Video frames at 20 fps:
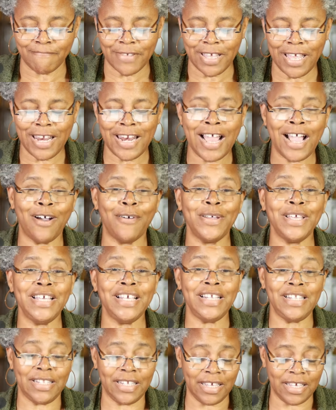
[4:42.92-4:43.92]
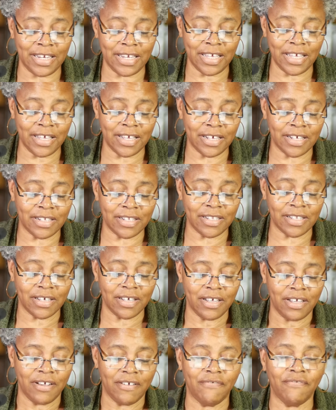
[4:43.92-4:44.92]
and how easy it is
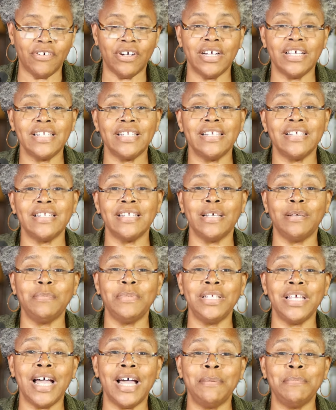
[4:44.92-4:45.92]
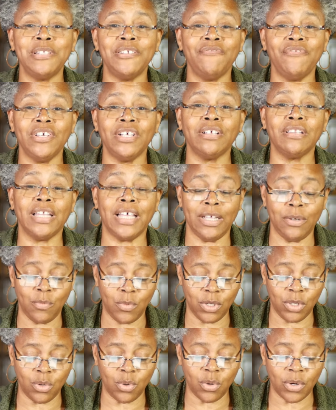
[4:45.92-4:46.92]
for us to sometimes feel like
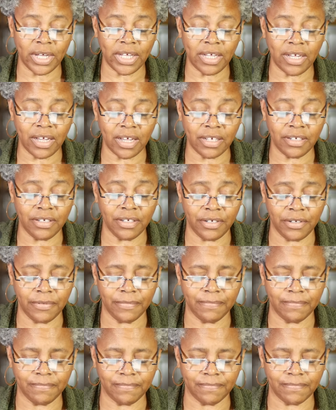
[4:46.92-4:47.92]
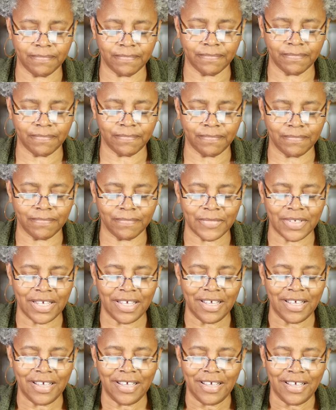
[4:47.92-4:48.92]
we're going under.
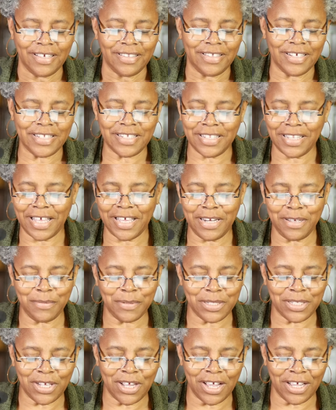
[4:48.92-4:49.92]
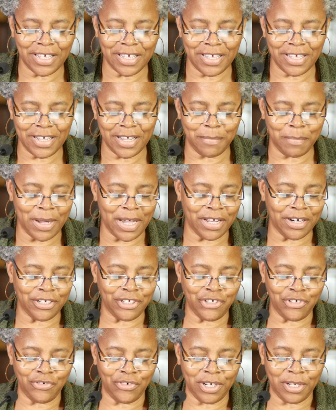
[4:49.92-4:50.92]
This lady was talking about a
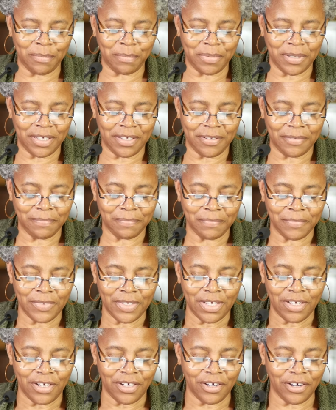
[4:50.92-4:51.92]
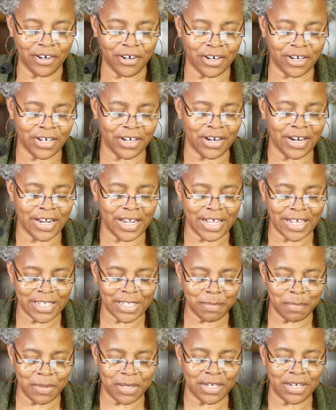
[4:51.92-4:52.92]
trip. Her and her
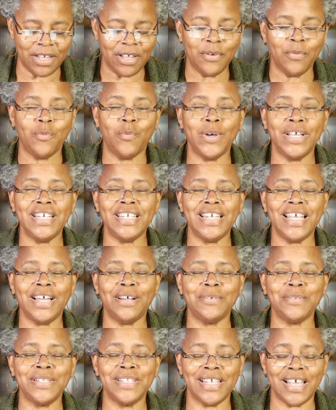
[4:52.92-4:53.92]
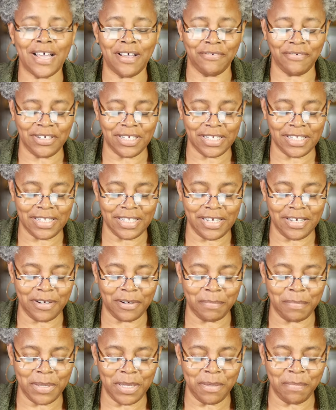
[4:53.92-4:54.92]
husband went down south to see
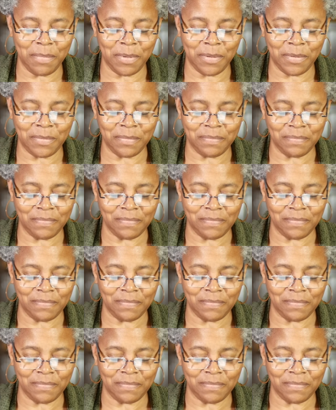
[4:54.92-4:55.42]
her people.